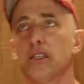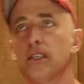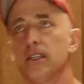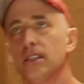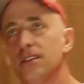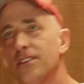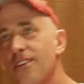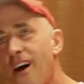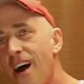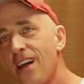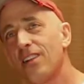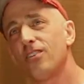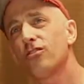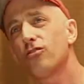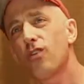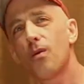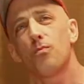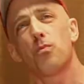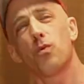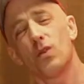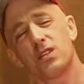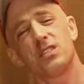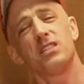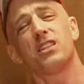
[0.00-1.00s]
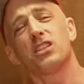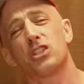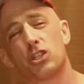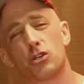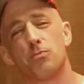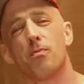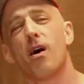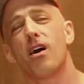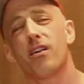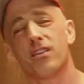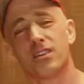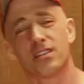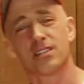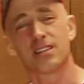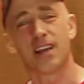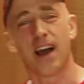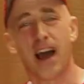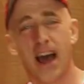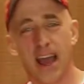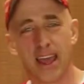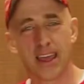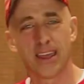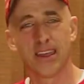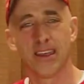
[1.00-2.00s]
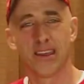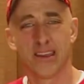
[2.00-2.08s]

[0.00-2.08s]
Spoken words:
Donald Trump wasn't the smartest guy.